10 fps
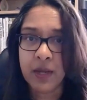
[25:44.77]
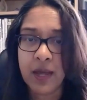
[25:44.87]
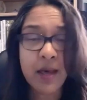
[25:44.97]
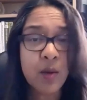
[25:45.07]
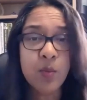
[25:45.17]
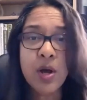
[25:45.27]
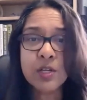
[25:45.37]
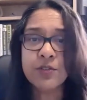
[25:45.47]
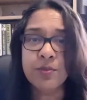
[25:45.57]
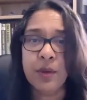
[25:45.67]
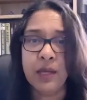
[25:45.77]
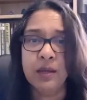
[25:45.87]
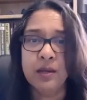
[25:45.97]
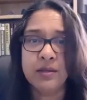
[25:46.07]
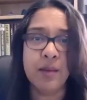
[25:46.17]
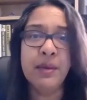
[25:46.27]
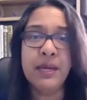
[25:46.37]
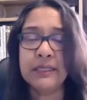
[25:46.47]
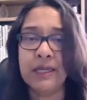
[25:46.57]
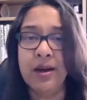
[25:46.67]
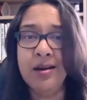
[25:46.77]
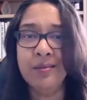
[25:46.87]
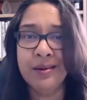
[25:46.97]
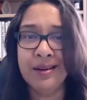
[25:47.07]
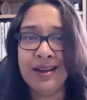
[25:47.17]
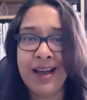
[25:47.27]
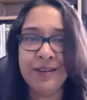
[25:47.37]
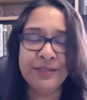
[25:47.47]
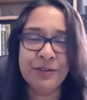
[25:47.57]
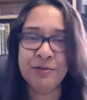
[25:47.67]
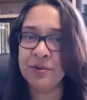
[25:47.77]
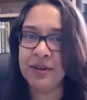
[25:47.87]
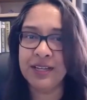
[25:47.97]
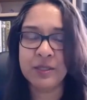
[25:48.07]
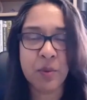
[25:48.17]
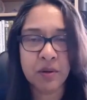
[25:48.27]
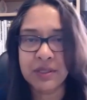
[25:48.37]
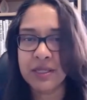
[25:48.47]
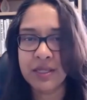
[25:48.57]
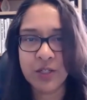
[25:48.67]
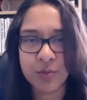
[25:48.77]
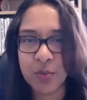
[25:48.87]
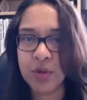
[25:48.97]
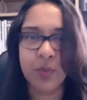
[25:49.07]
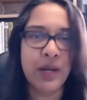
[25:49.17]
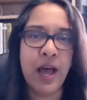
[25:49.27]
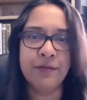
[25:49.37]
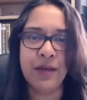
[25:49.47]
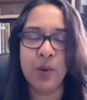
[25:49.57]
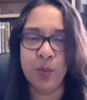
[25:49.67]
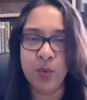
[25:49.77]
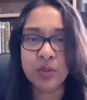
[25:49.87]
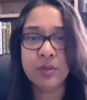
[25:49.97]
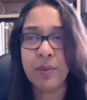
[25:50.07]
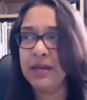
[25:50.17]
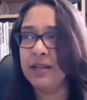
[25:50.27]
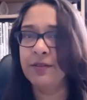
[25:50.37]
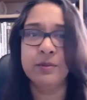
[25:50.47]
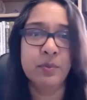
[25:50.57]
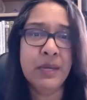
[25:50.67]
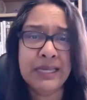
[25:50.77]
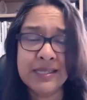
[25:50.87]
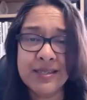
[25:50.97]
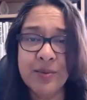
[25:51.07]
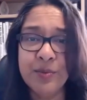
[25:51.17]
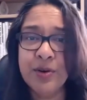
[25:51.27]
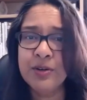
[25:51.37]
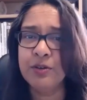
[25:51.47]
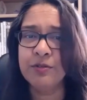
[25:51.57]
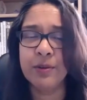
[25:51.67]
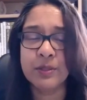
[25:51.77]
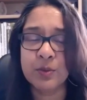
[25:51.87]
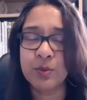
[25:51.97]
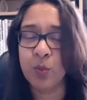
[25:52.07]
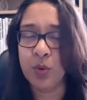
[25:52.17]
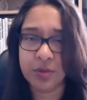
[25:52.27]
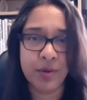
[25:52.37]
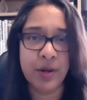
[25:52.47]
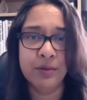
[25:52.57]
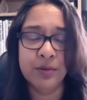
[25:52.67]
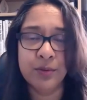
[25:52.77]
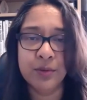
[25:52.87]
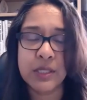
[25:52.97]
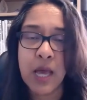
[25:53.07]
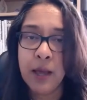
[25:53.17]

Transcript: And that works for me because I mix it up. I have different experiences each morning when I have that walk, depending if I'm speaking to someone or if I'm just with my own thoughts.